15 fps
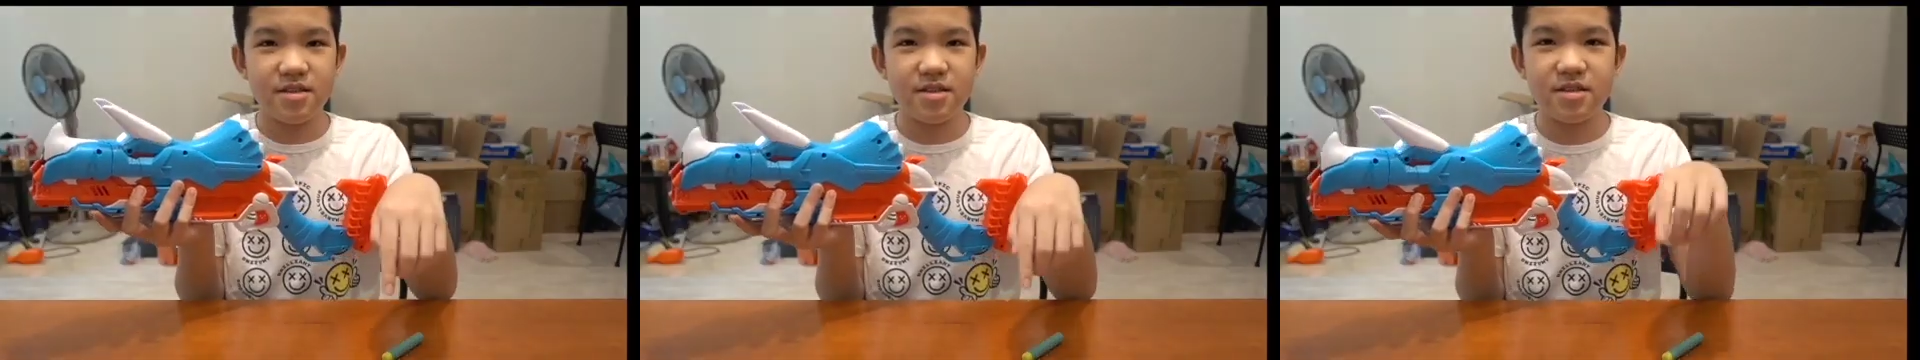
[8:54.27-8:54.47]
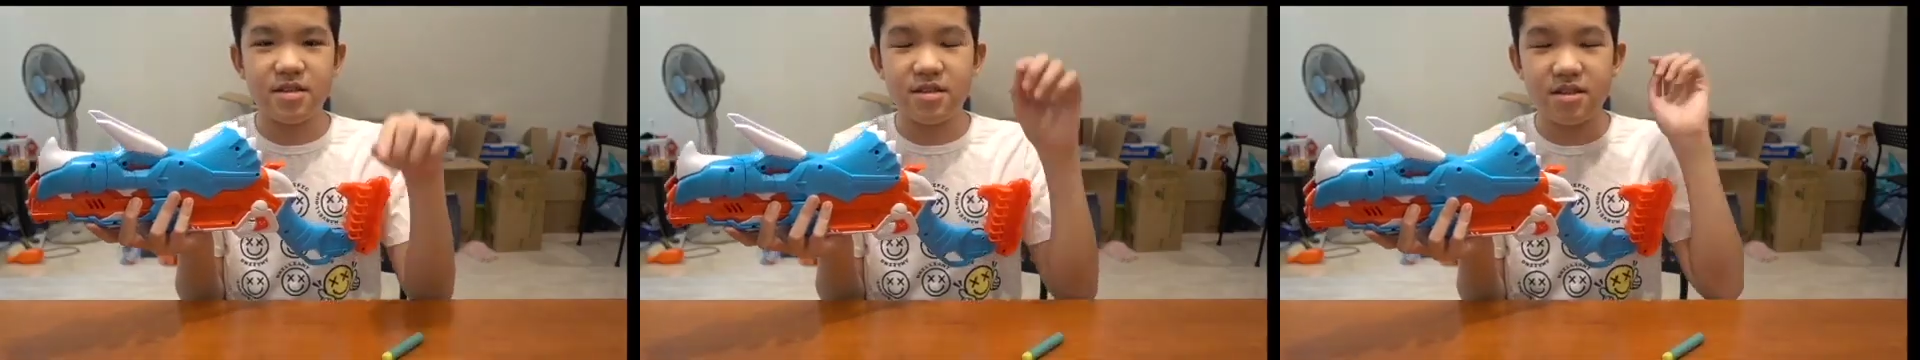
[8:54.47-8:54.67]

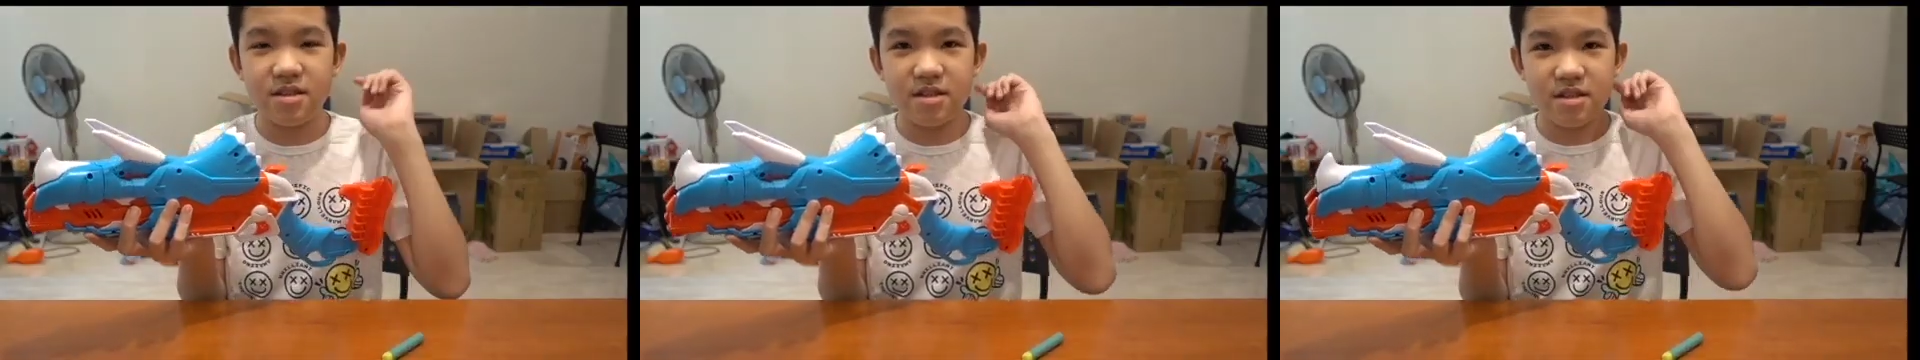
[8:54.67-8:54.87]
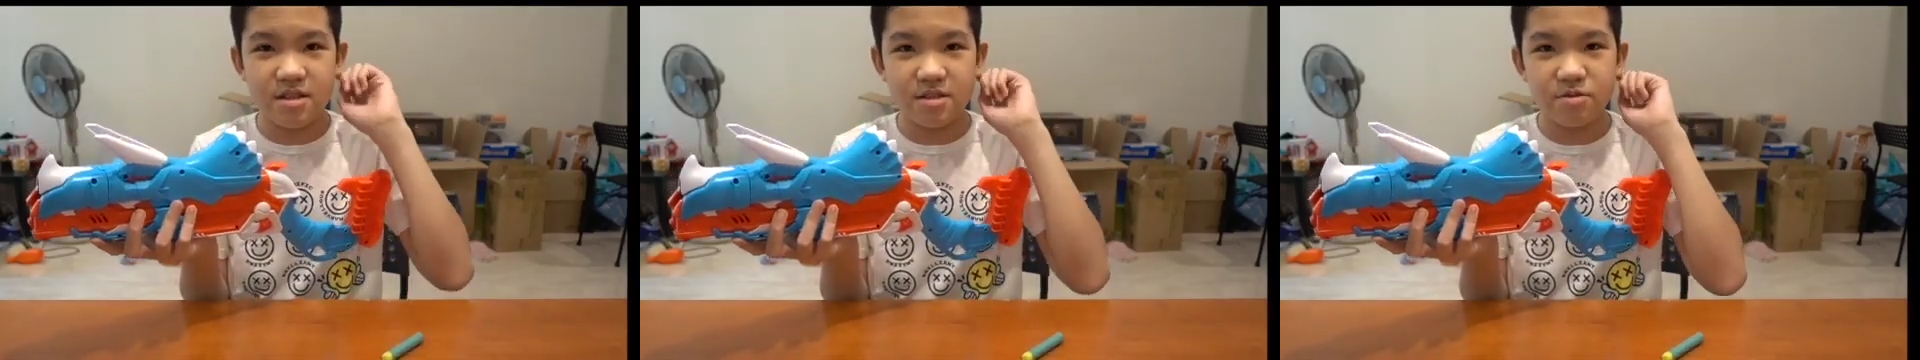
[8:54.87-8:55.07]
is in
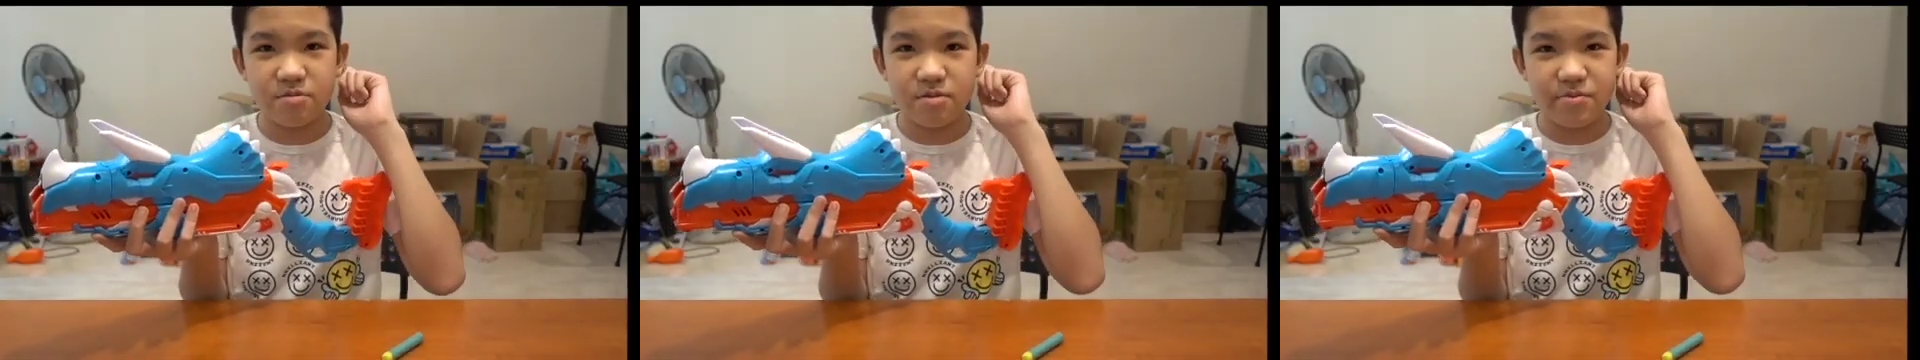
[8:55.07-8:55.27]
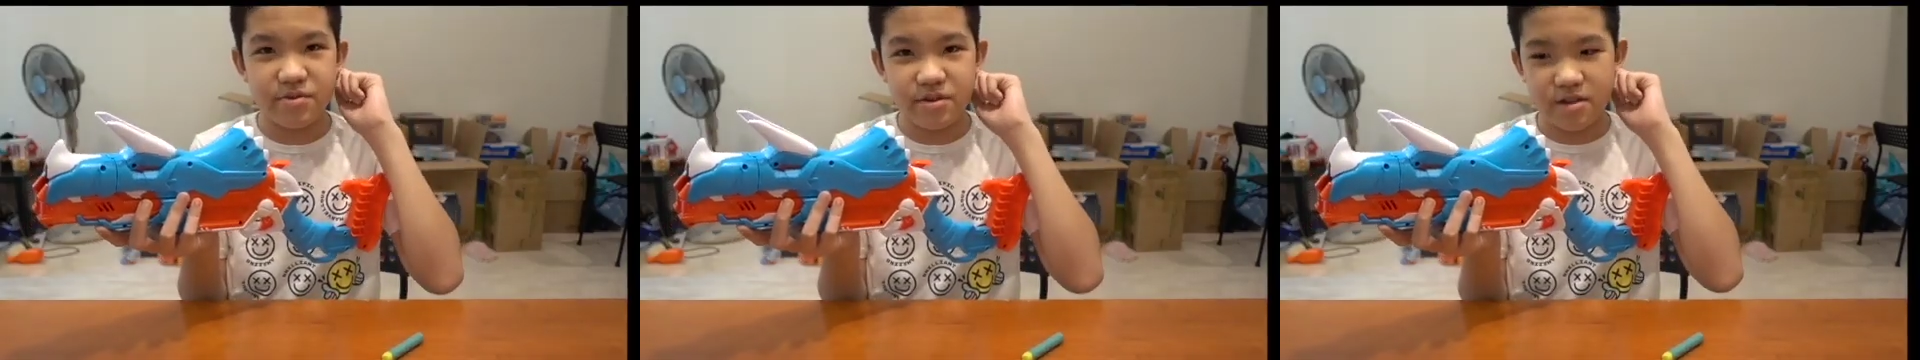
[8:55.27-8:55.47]
the
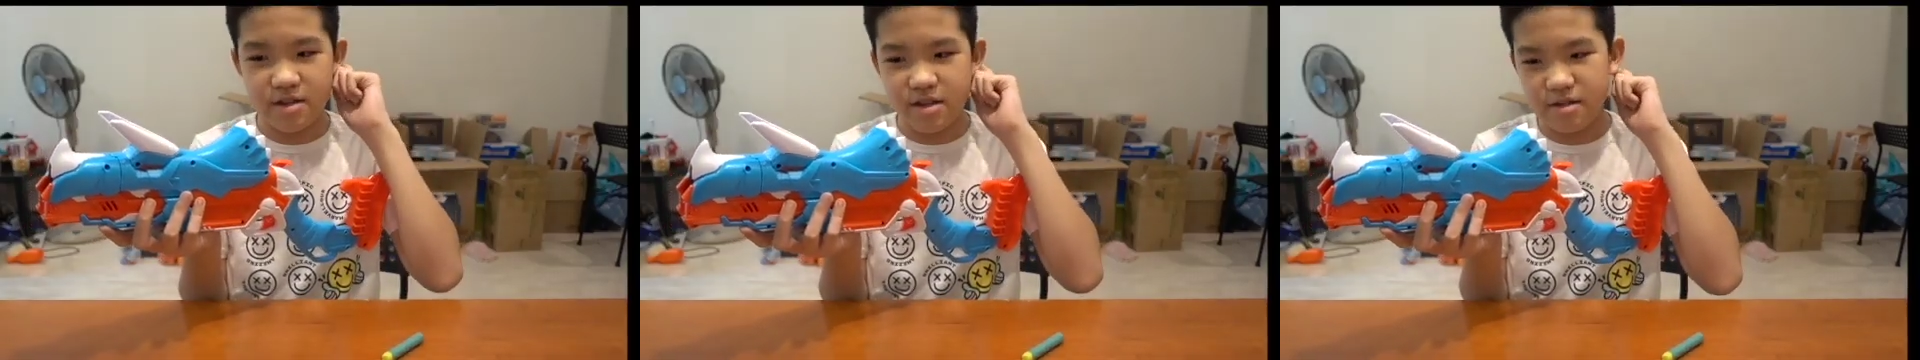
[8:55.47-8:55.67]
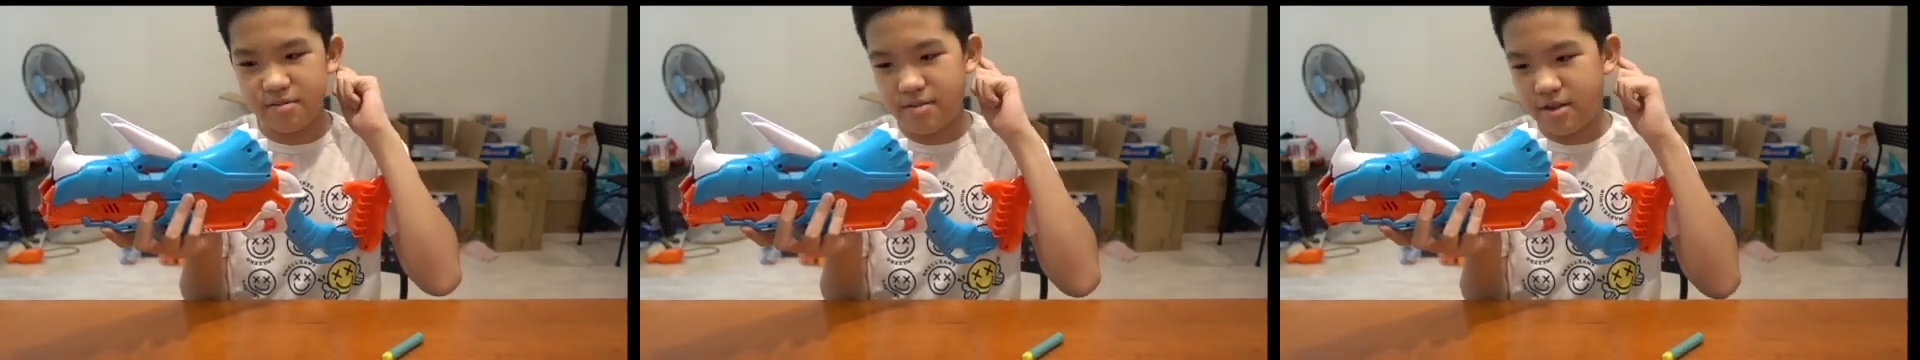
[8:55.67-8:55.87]
description
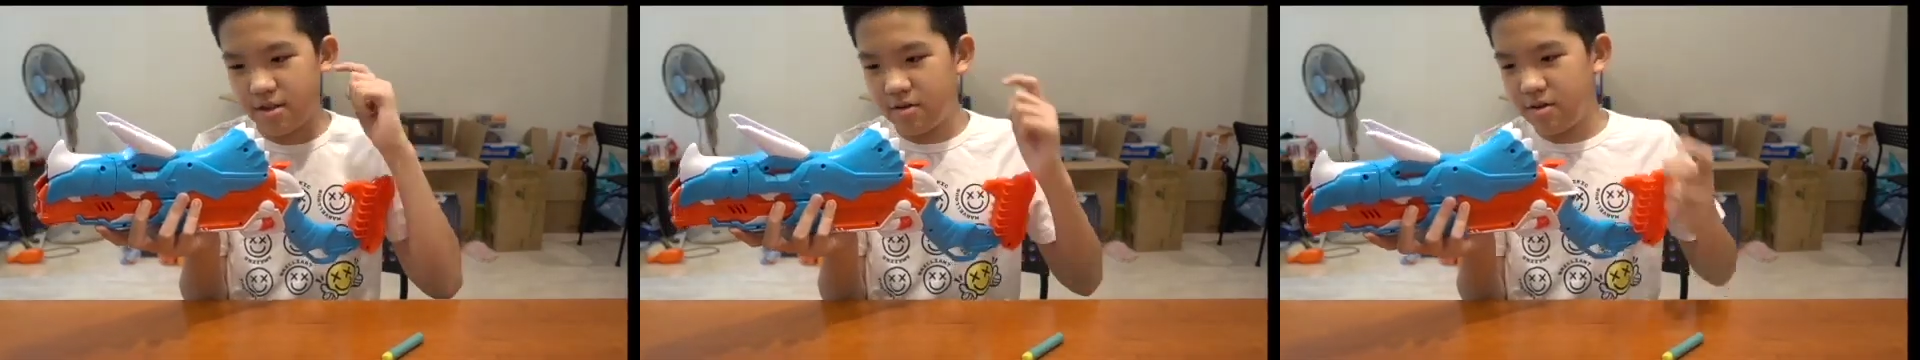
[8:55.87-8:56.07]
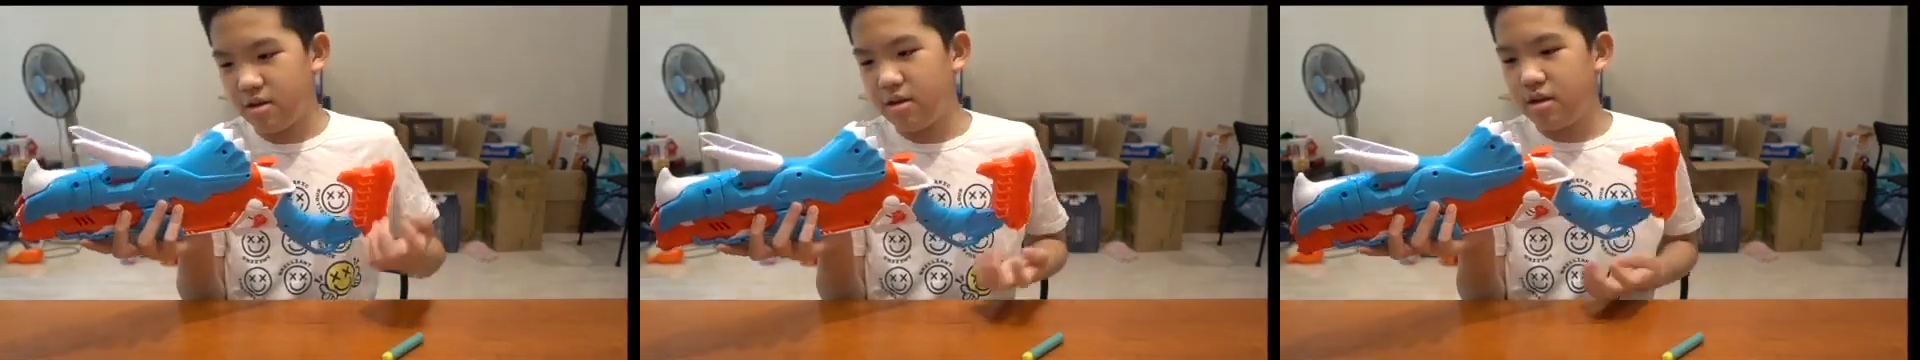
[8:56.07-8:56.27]
down
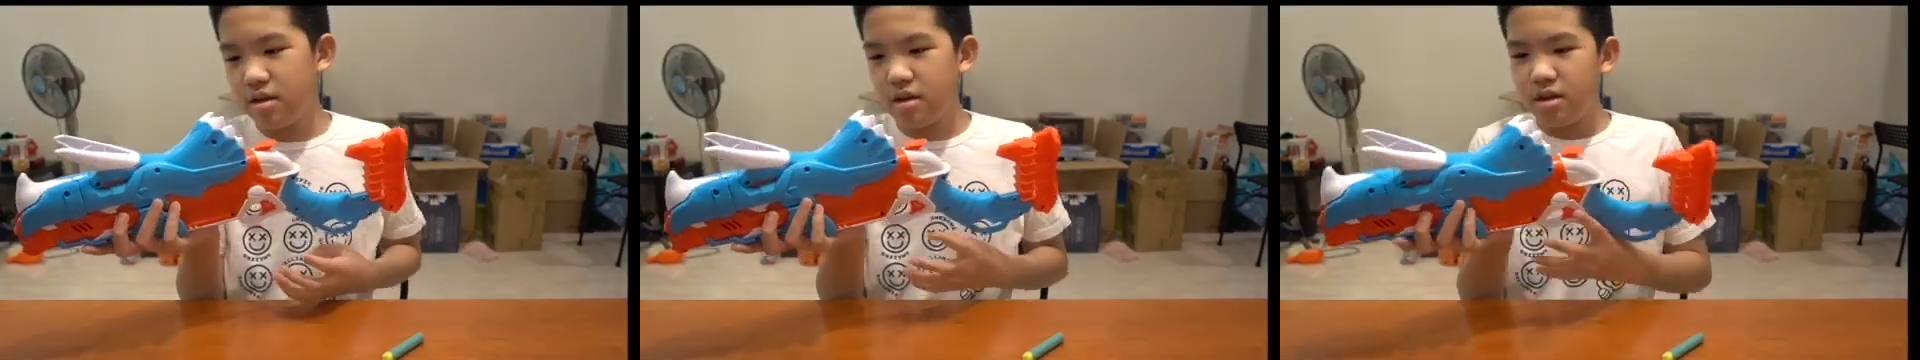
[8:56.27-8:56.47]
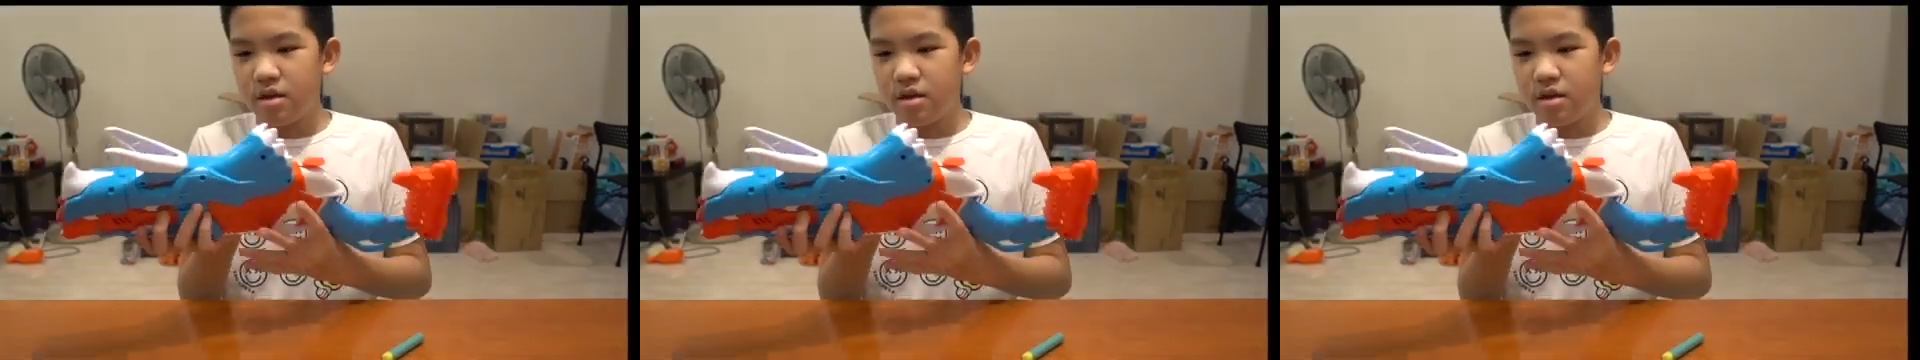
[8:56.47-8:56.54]
below.